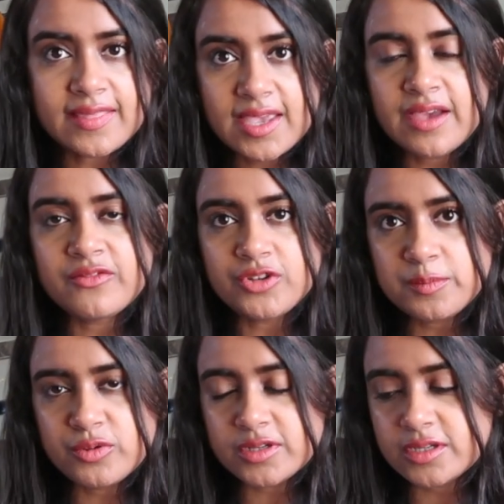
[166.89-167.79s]
and they have
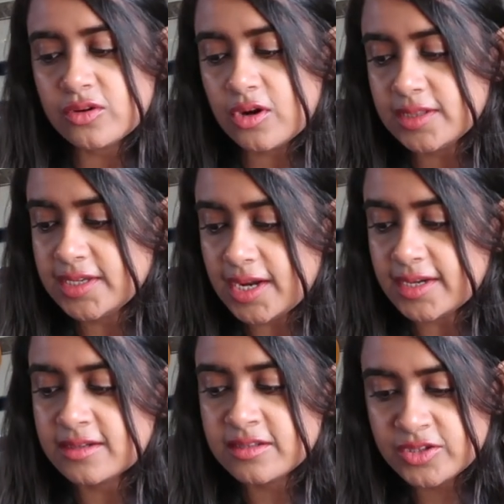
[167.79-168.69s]
reprinted all the
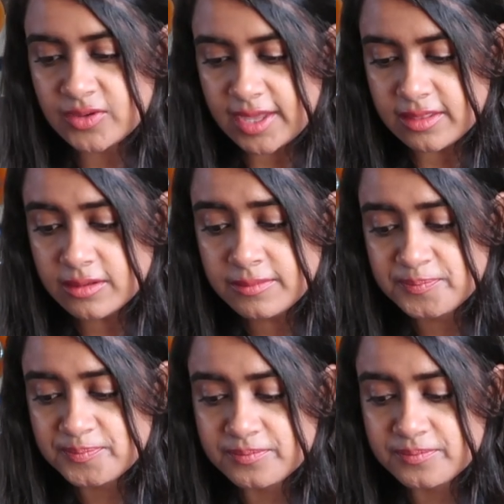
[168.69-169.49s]
articles together.